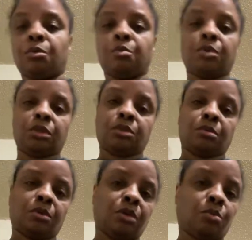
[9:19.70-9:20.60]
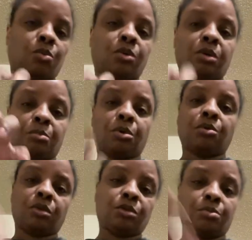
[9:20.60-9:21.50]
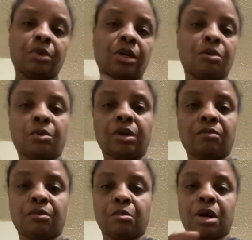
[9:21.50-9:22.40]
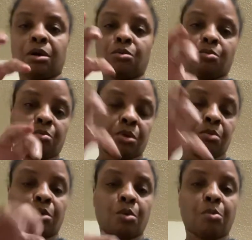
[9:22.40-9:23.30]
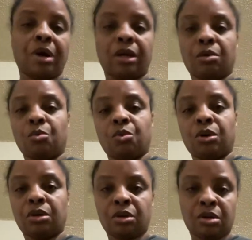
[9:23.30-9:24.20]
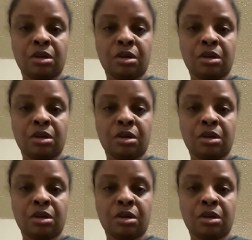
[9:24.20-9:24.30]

put your water, Poland Spring or whatever bottle, buy your water,